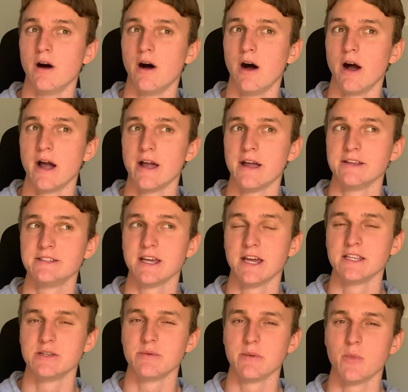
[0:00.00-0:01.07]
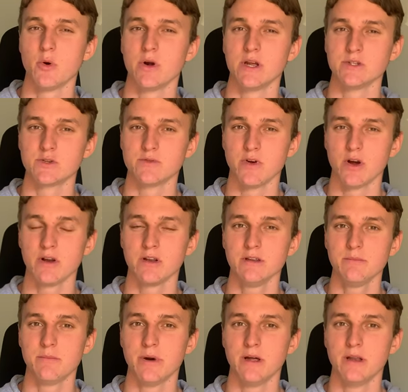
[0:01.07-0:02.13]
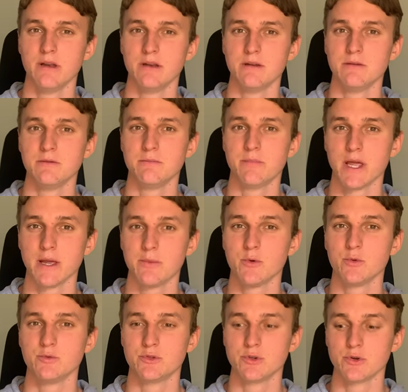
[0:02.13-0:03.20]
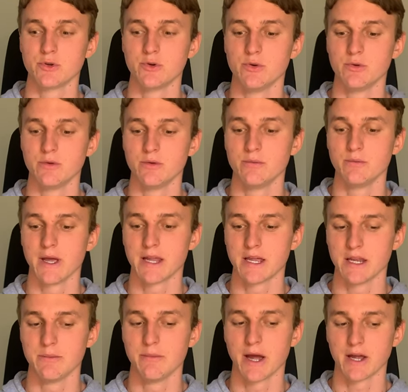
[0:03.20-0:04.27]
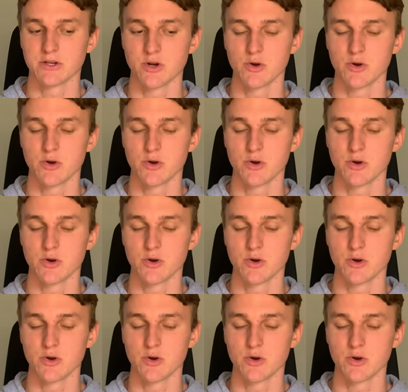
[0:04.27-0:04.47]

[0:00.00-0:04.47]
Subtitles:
I tend to be more introverted, but people do make an impact.